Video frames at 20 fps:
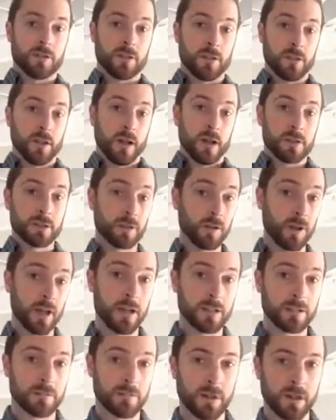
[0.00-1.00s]
theological
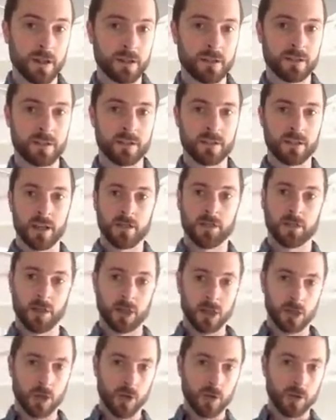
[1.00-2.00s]
aspects and kind of a
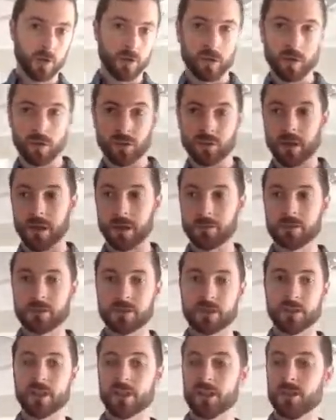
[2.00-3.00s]
colloquial type
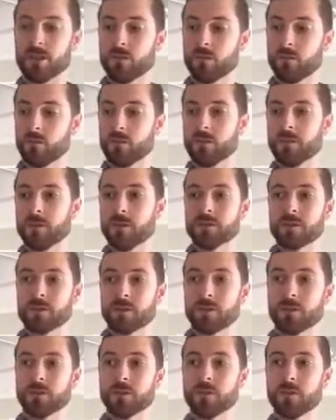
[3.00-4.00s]
study with each
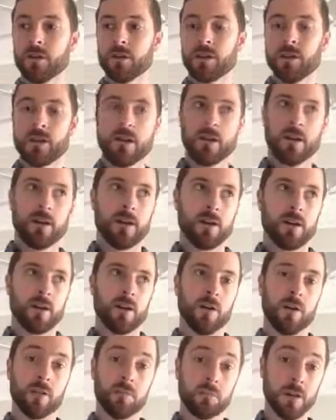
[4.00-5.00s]
of you
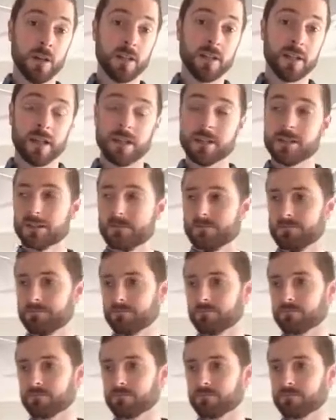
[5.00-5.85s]
on Mondays.